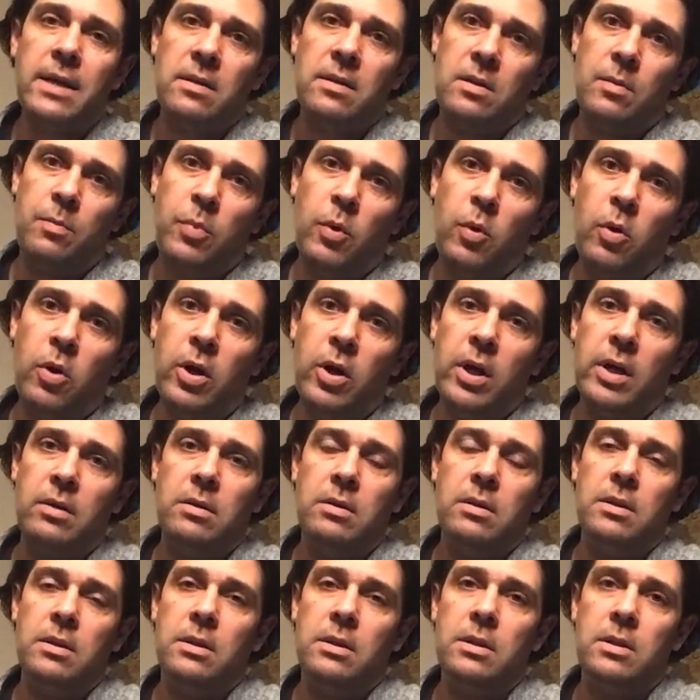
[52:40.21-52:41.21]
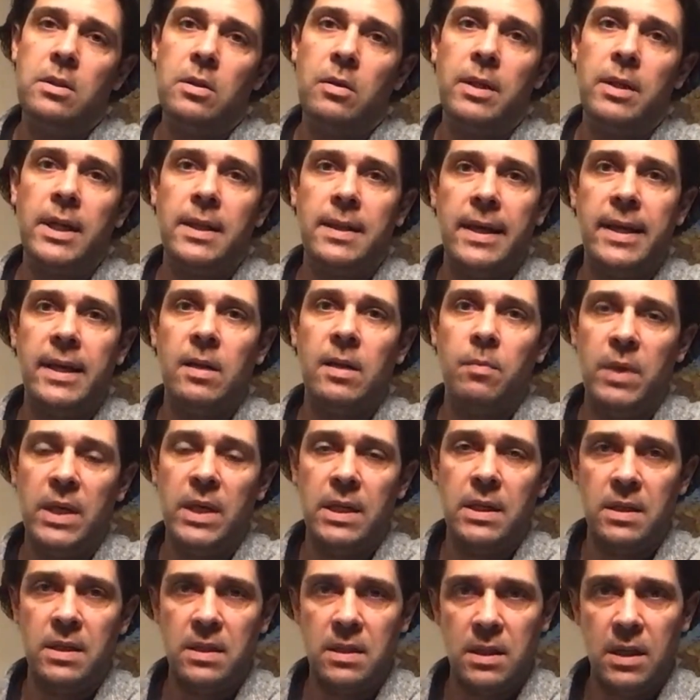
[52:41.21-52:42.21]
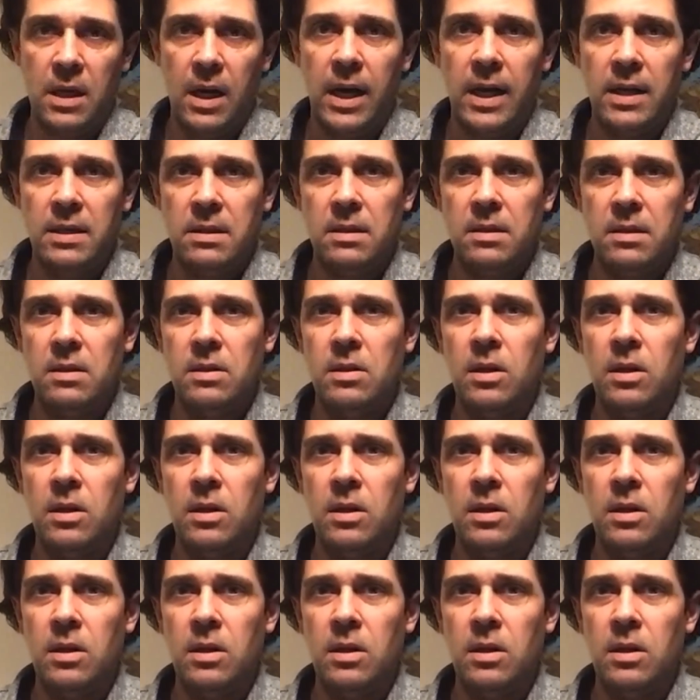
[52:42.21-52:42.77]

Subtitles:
to the board so that they can be discussed.